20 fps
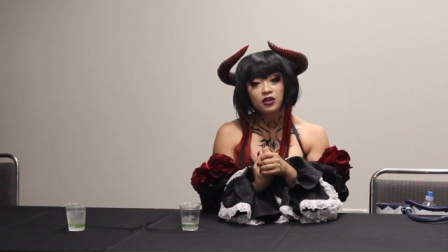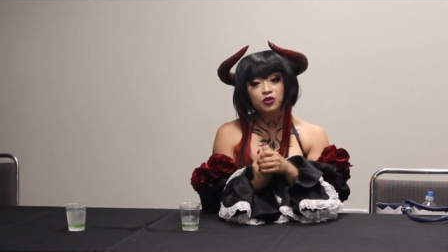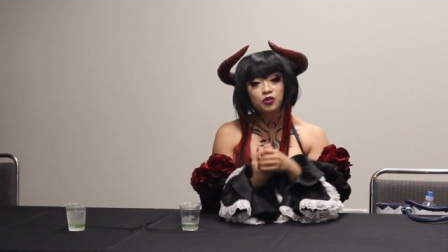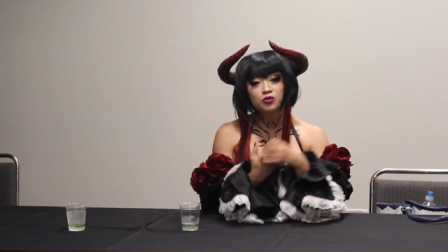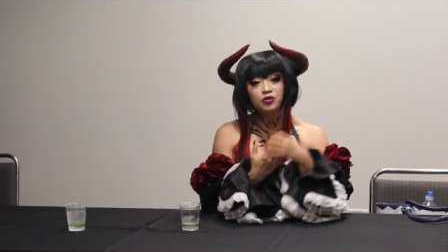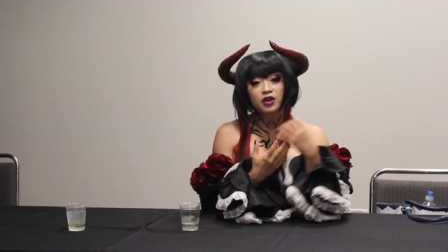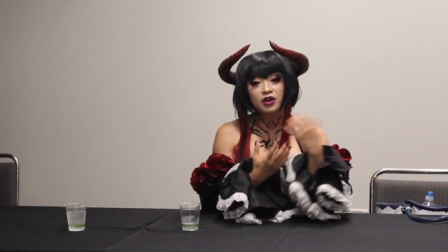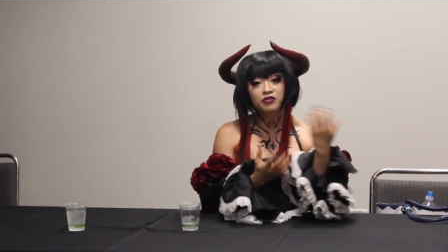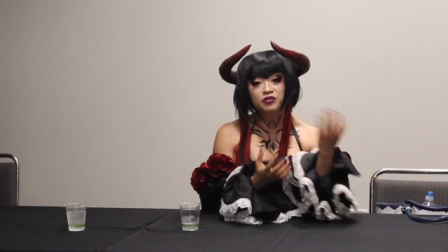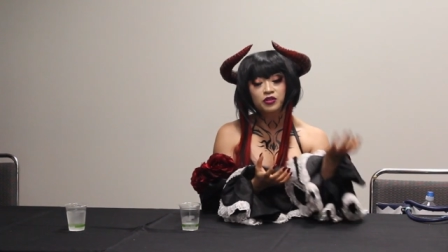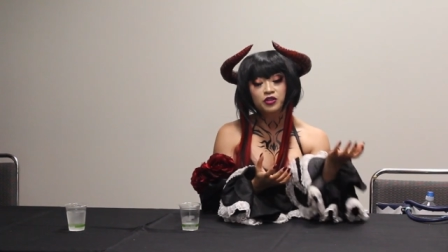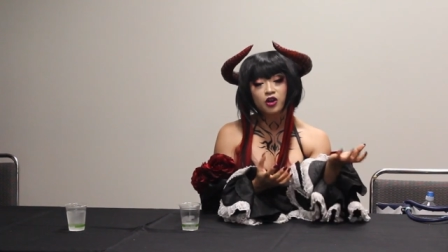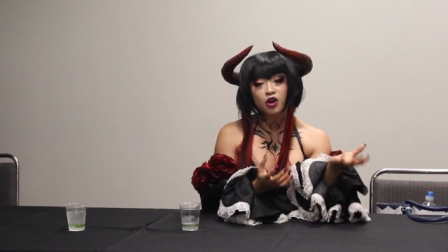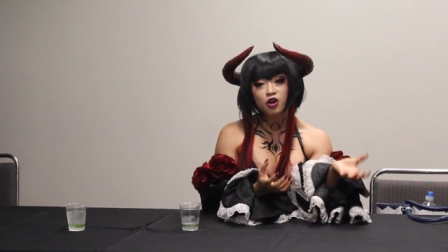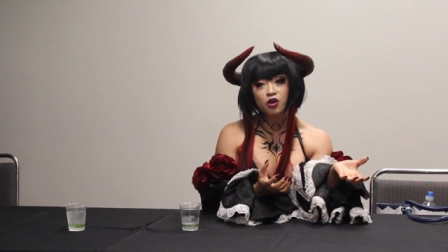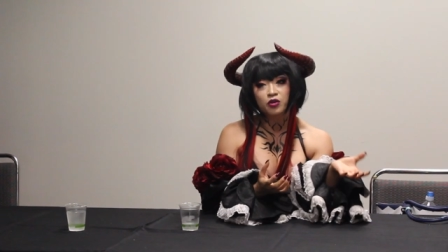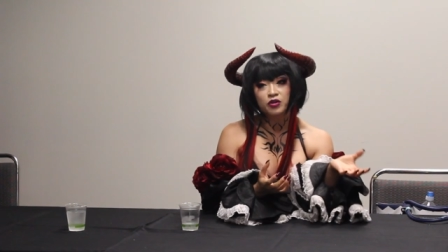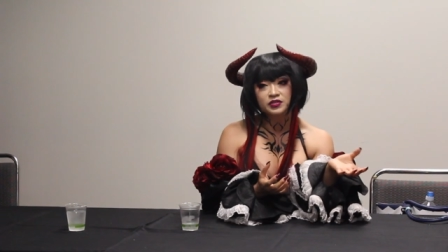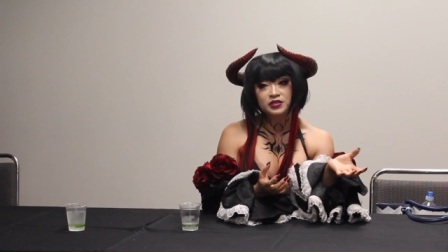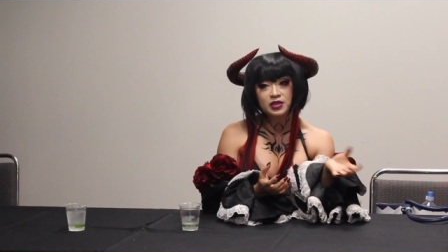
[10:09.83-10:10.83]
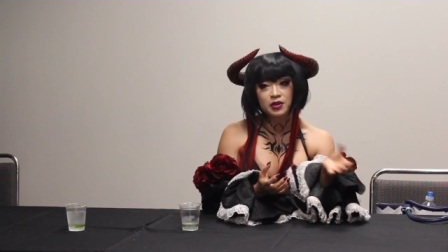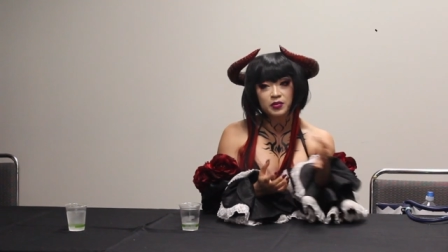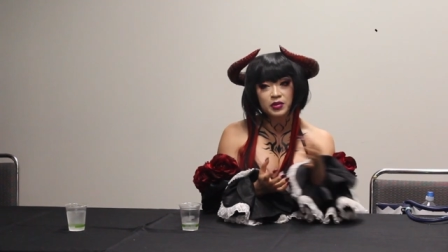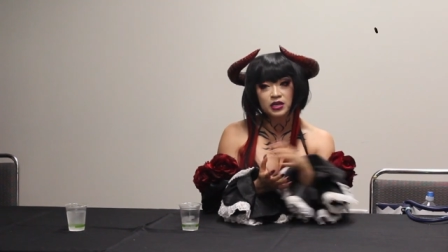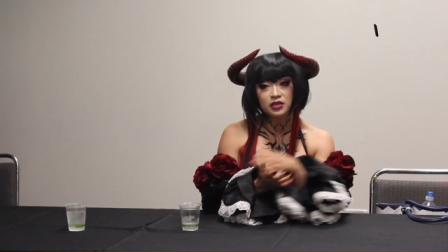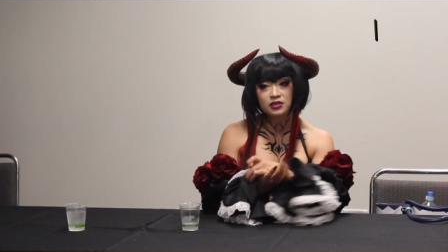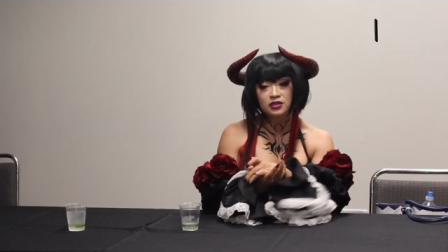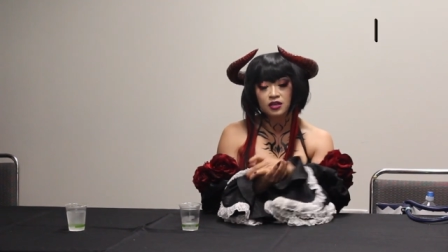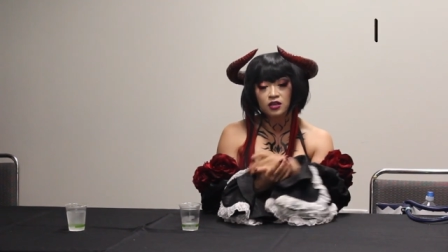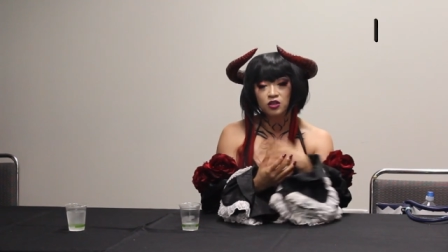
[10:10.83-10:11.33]
you never know if
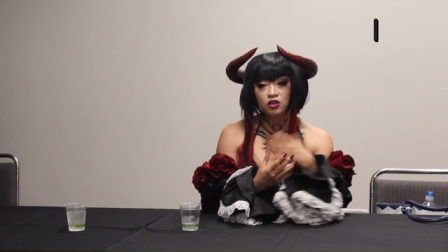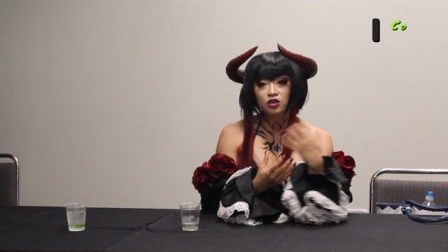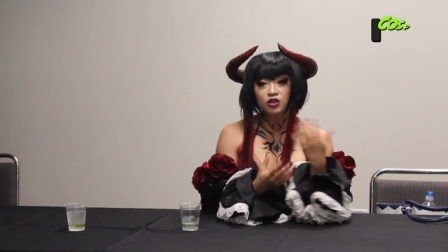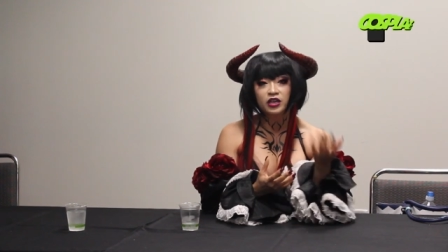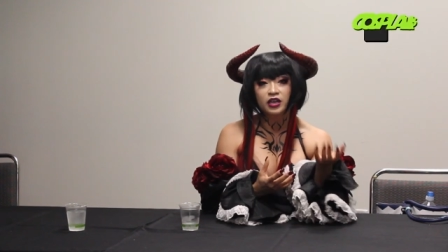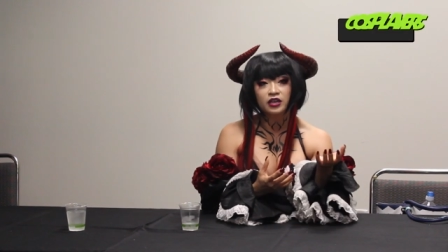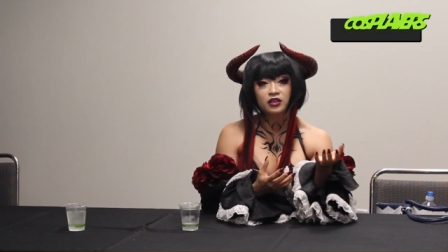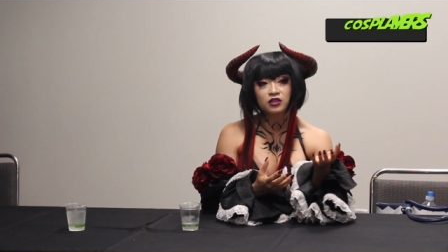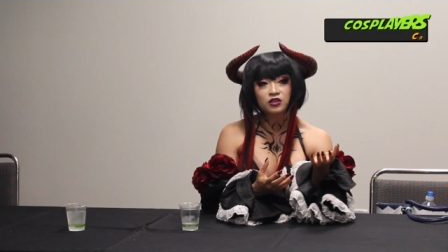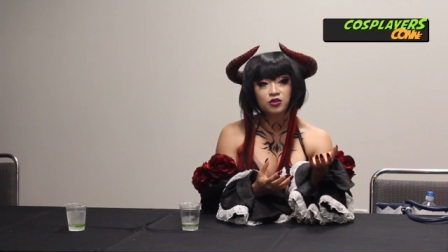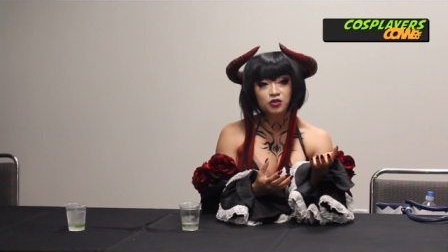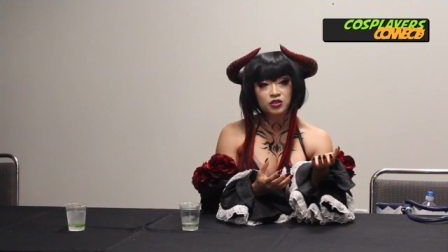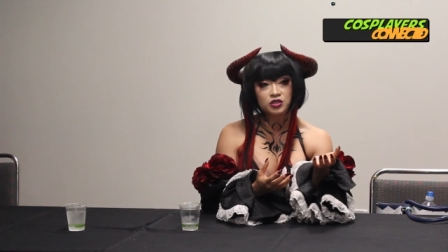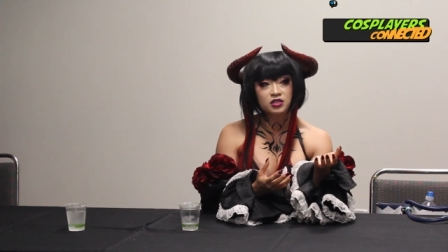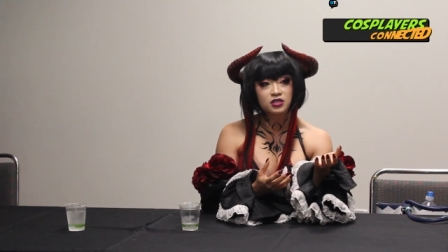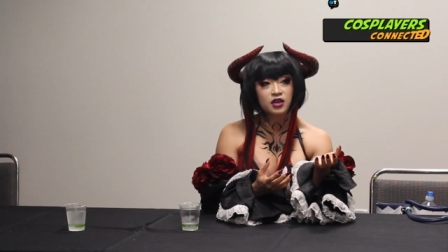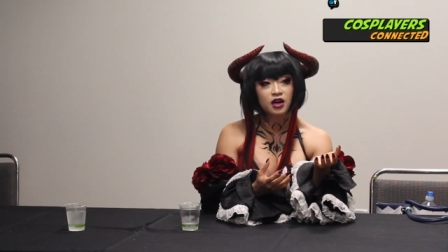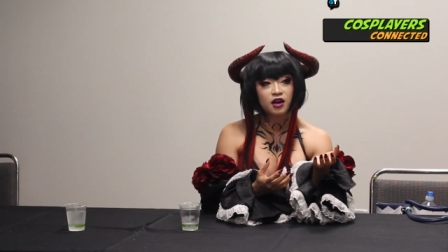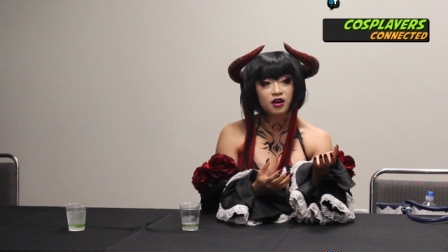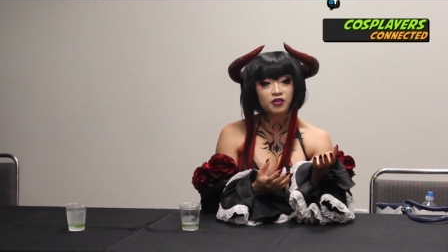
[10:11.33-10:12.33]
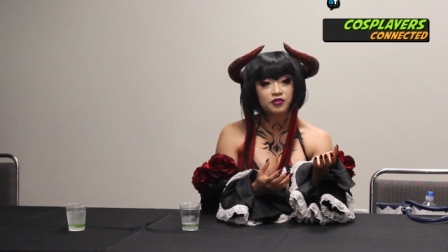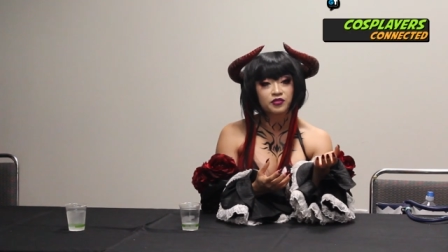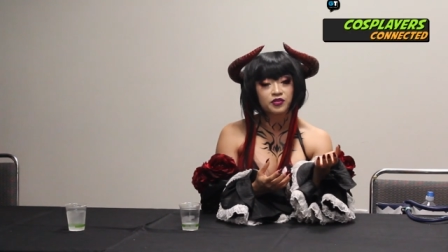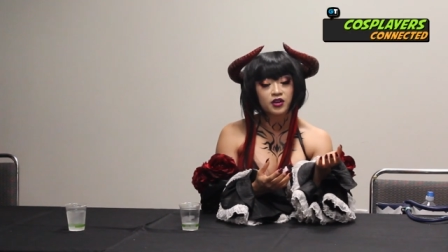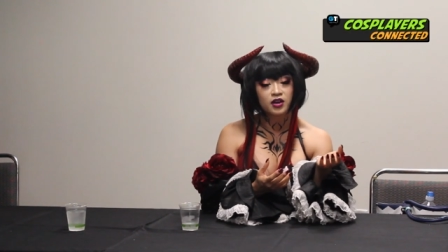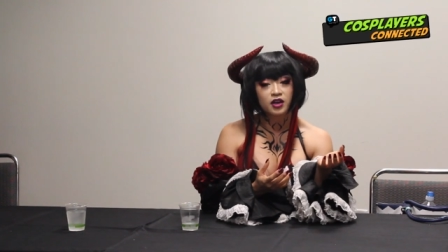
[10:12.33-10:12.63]
somebody's going to look at your stuff.